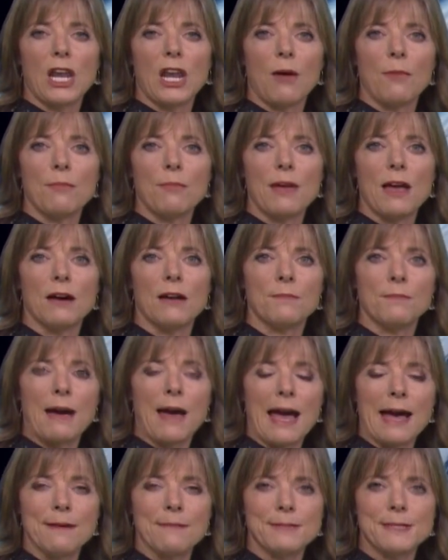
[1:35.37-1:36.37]
Columbia,
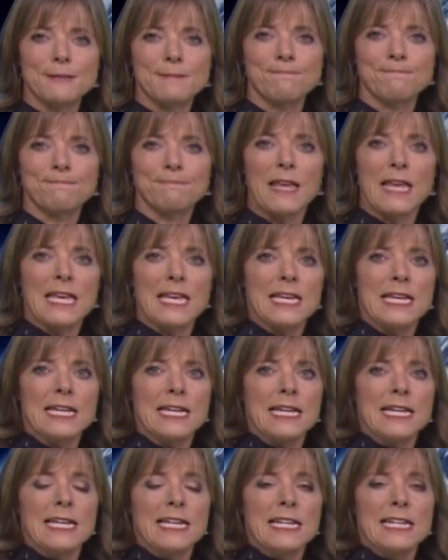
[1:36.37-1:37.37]
perhaps.
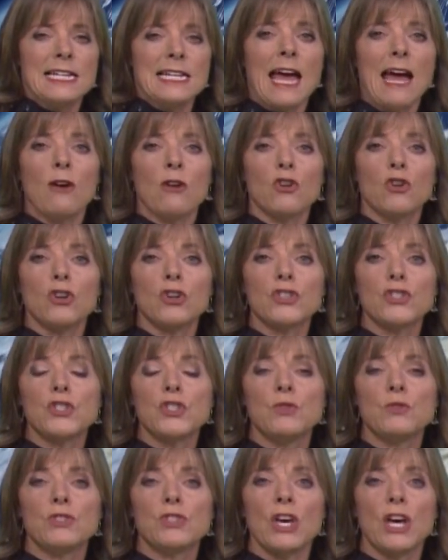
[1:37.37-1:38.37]
Now across
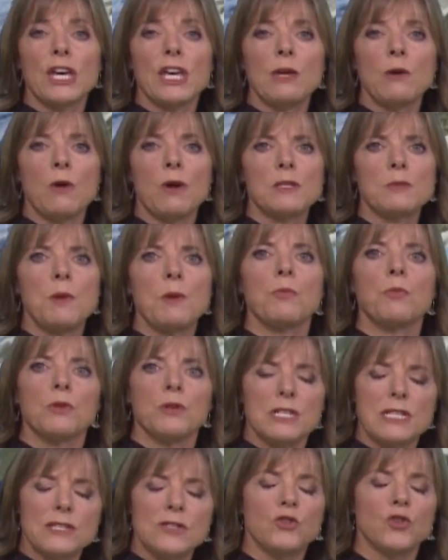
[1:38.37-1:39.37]
to Turkey where it's been
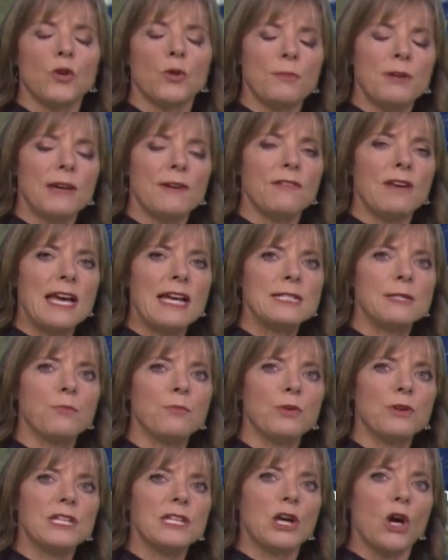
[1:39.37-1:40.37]
pretty stormy of late
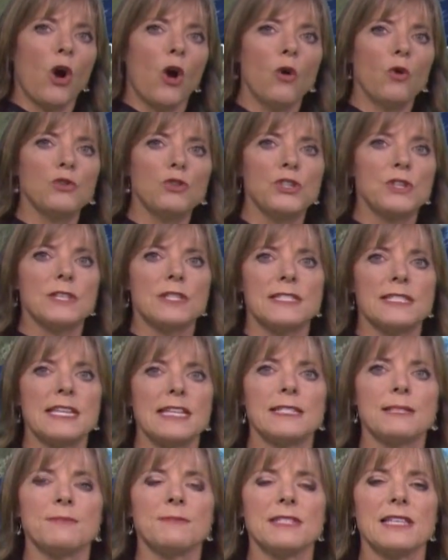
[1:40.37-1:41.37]
and pretty cold. You can
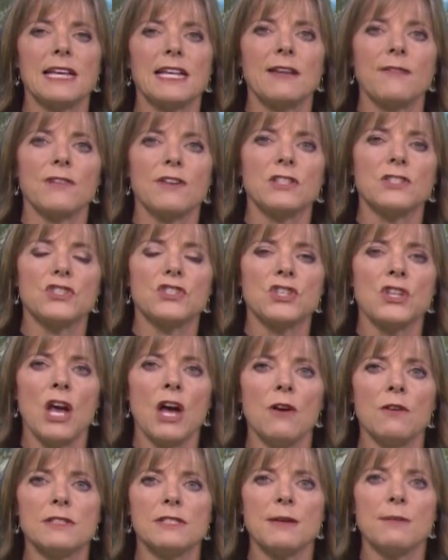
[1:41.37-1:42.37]
see some significant
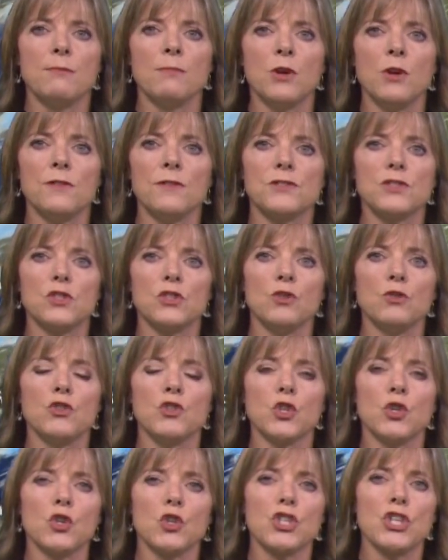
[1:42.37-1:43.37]
snow as it moves through
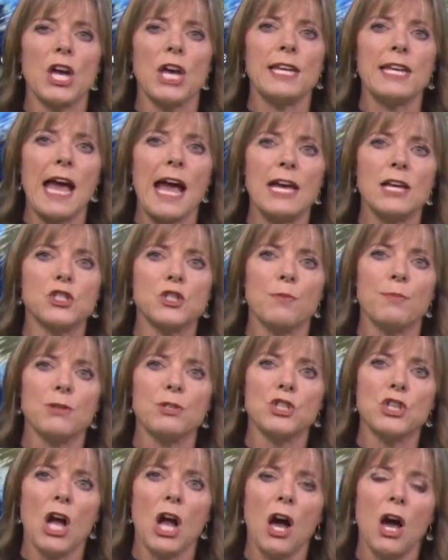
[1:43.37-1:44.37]
Georgia and
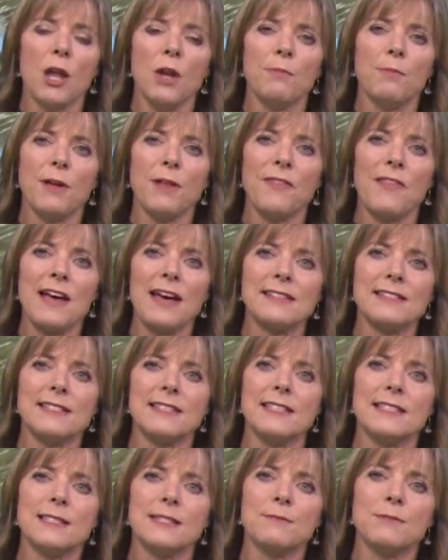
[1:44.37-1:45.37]
Azerbaijan, but that
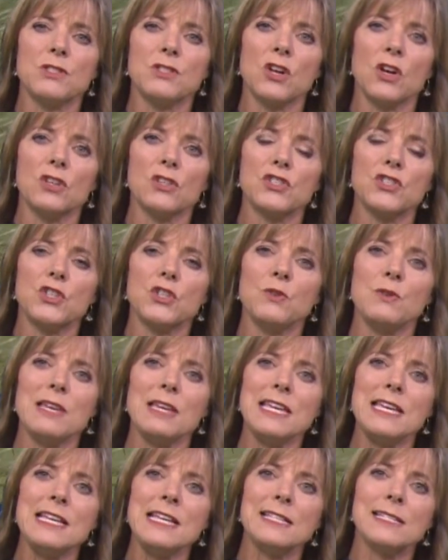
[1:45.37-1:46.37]
system starts to
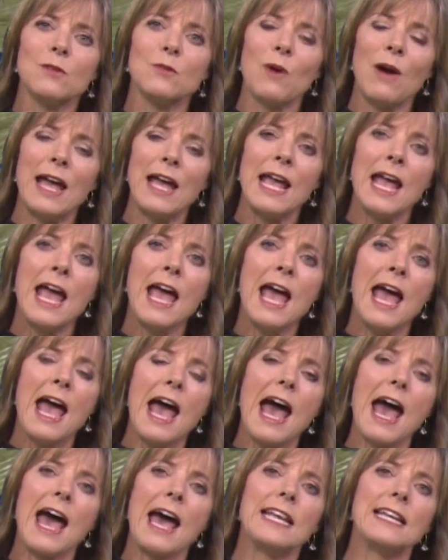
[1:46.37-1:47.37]
ease away
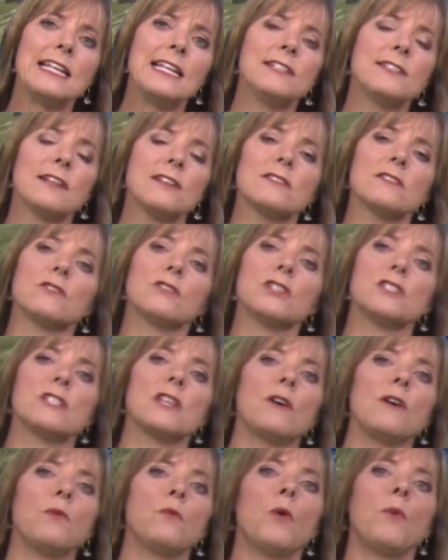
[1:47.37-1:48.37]
and it does look as
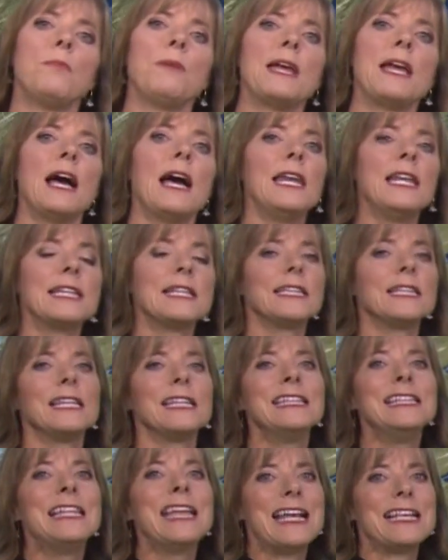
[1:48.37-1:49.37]
though it will be a
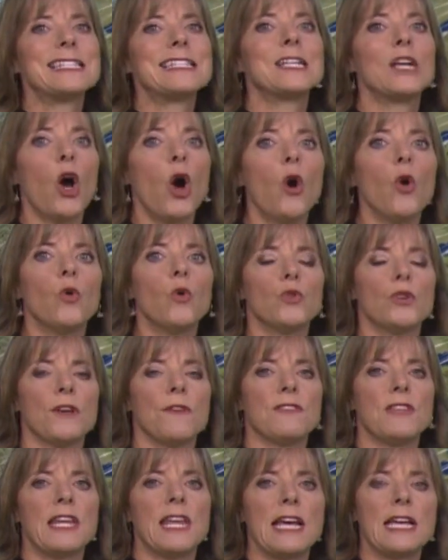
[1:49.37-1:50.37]
little less cold
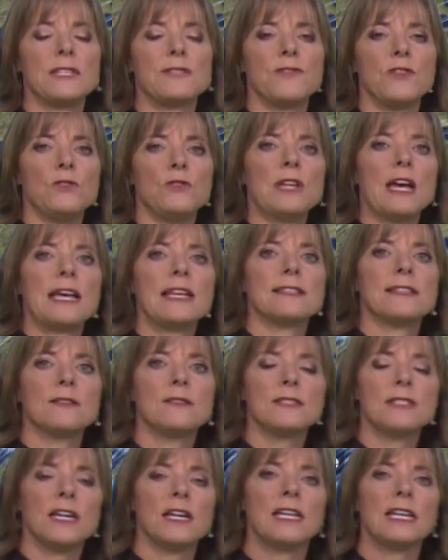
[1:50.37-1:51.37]
over the next few days.
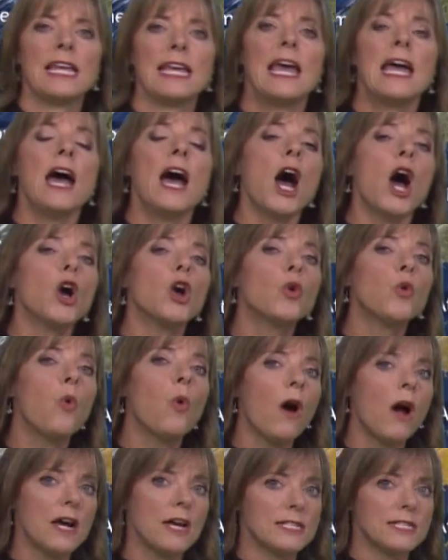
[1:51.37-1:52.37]
So certainly a
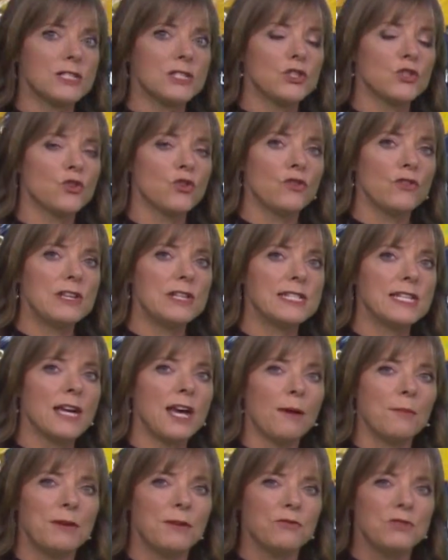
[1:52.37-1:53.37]
quieter story to
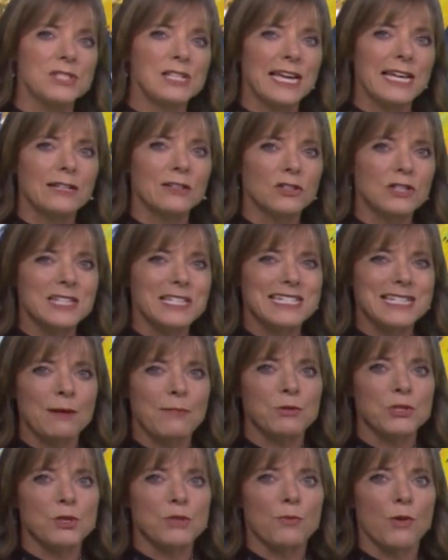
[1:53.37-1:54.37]
come. And if we take a look at the
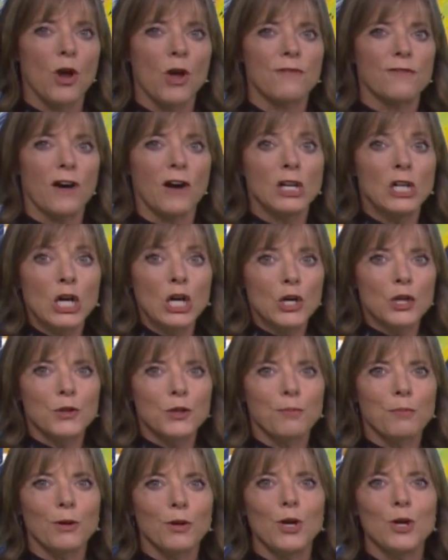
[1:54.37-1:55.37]
temperature profile,
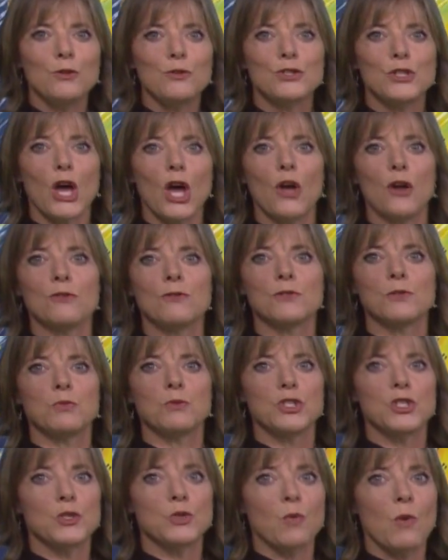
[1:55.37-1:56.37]
the blue tones,
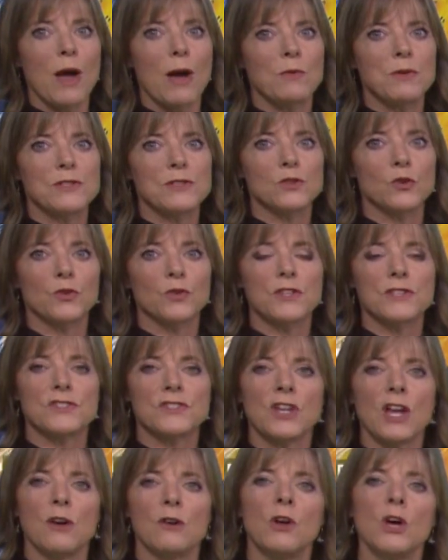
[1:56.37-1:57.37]
which is where we saw the
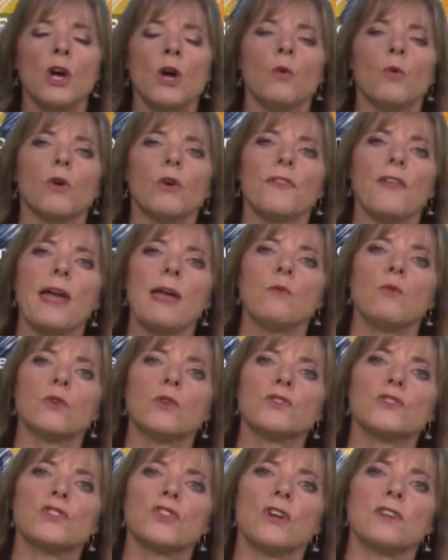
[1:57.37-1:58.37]
snow, well, they
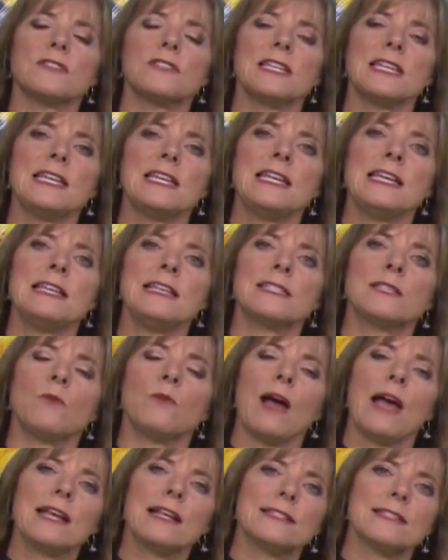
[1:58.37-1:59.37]
will start to ease
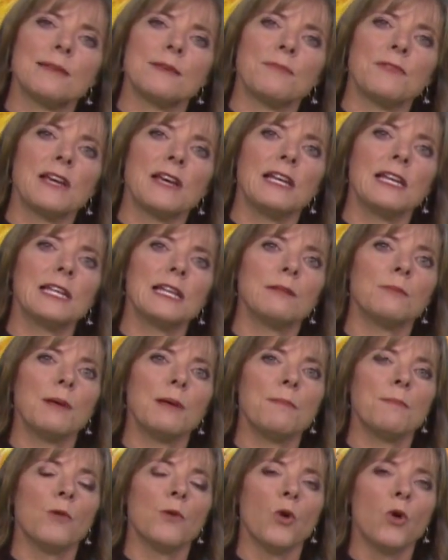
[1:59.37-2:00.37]
away and something a little
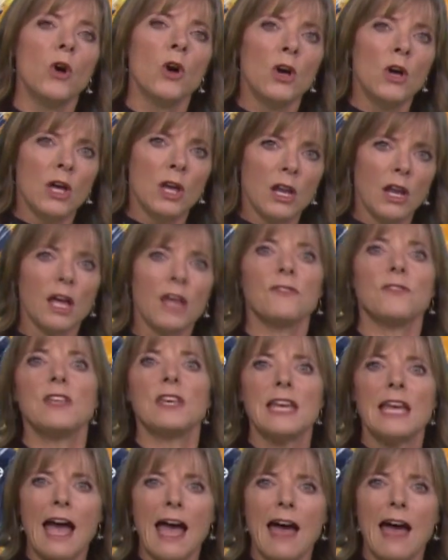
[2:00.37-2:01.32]
bit more like the